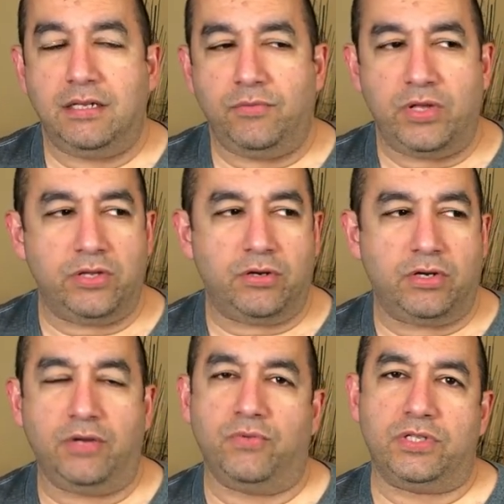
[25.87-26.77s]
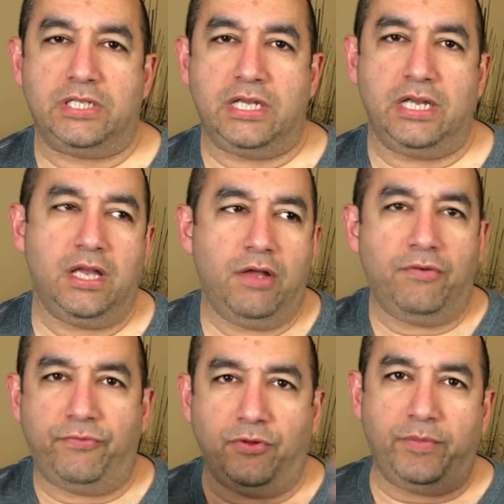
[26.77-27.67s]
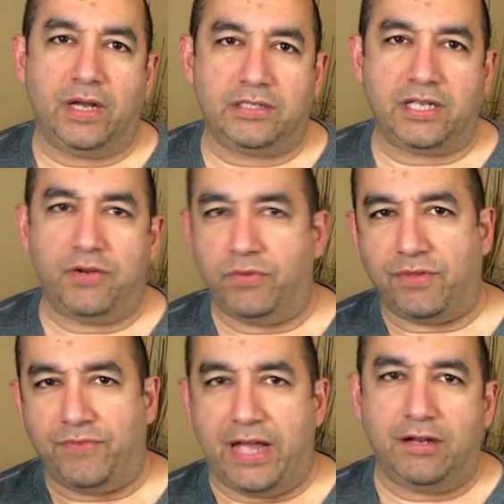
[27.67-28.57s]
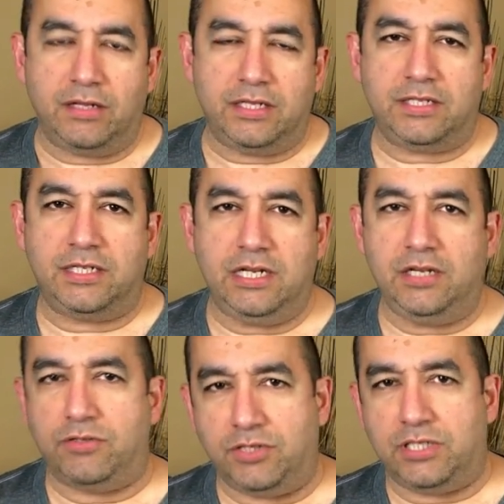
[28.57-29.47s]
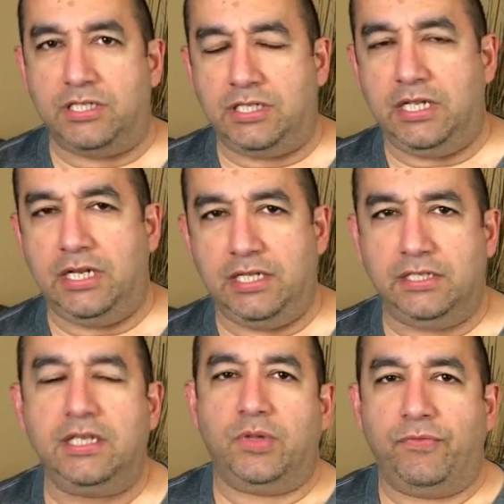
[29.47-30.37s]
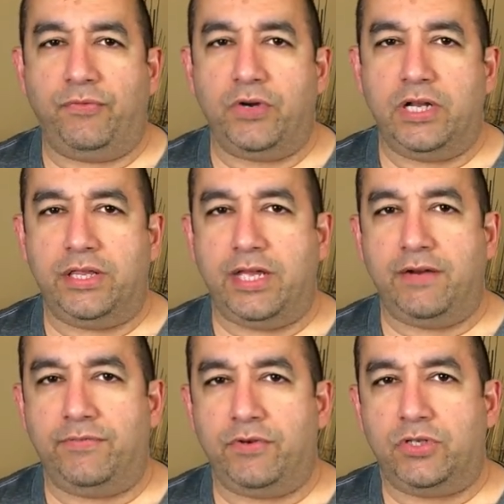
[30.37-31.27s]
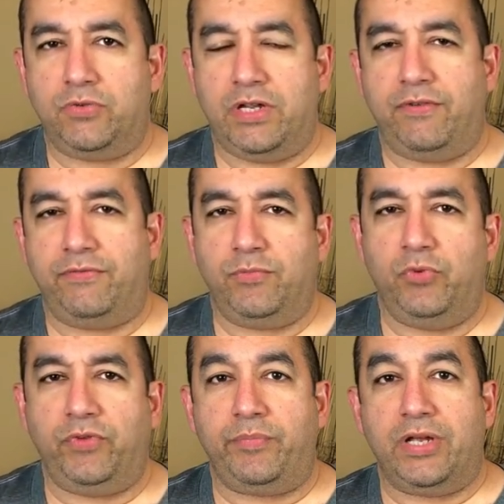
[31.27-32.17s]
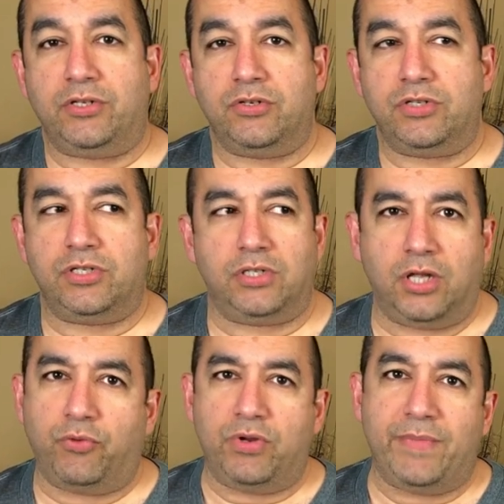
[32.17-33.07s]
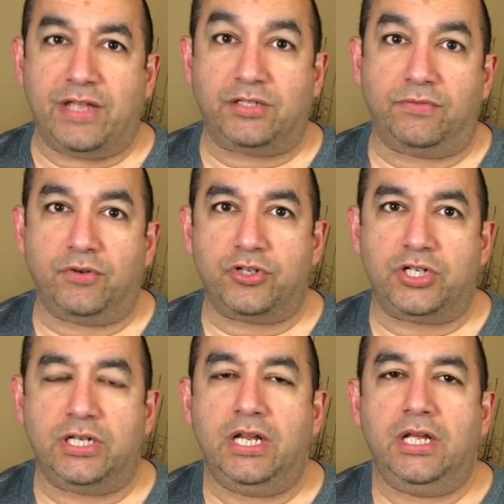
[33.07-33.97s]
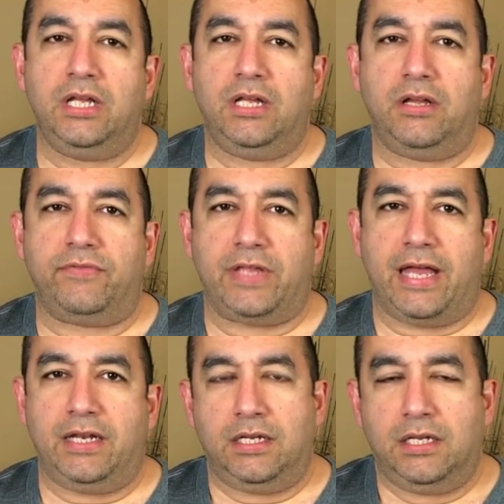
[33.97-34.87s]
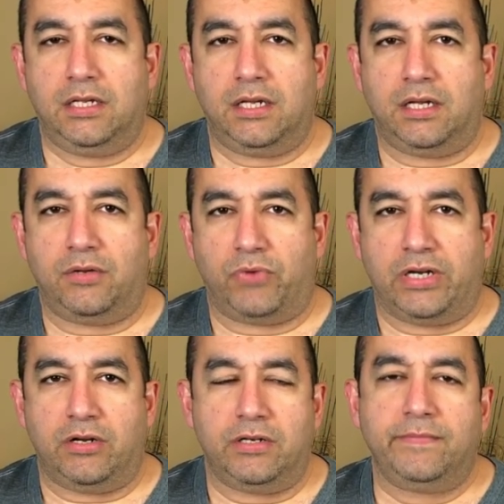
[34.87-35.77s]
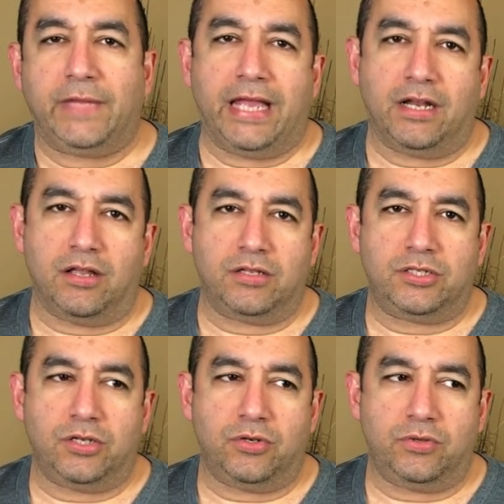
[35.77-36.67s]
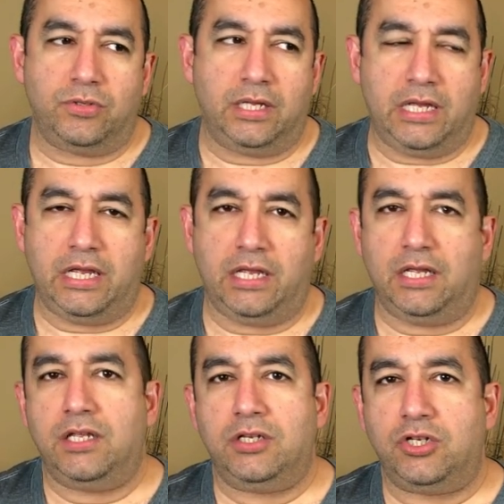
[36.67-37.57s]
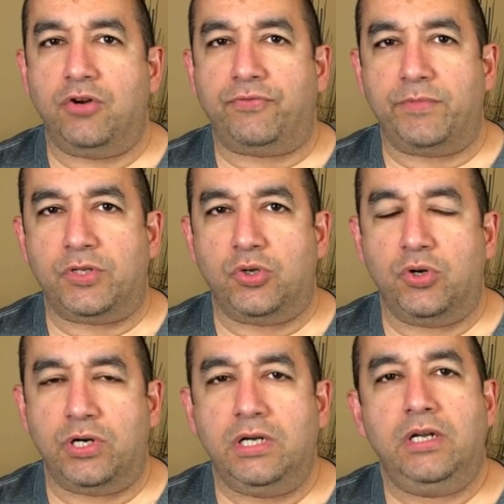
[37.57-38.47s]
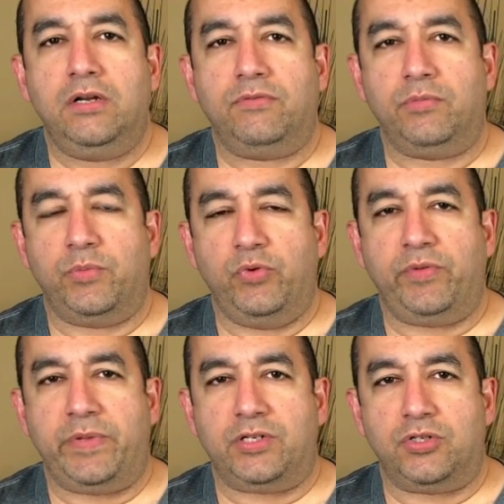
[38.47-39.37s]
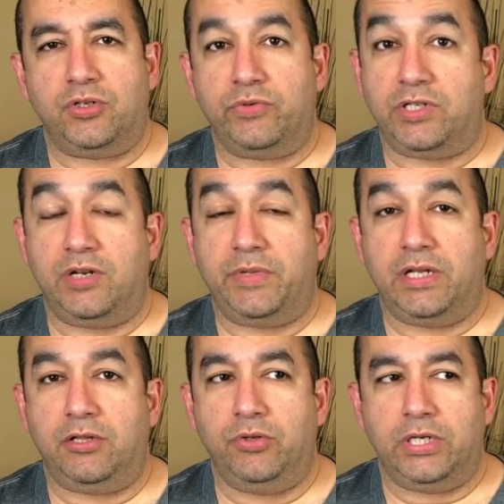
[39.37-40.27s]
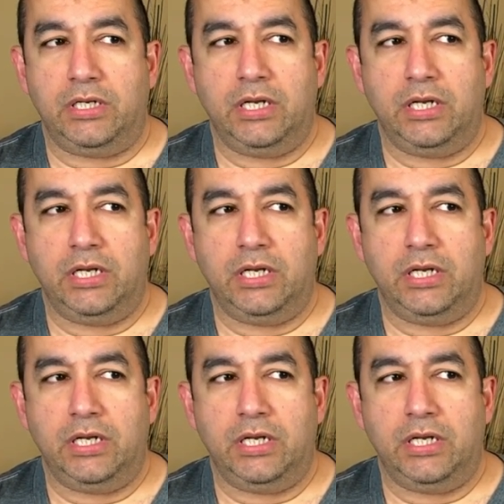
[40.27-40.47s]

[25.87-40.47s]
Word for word: Whether it was the full box set with the vinyl and the C Ds or just the C Ds, the fortieth anniversary of Moving Pictures, a remastered version of that uh, record, and also a show from the tour, from the Moving Pictures tour, was going to be included.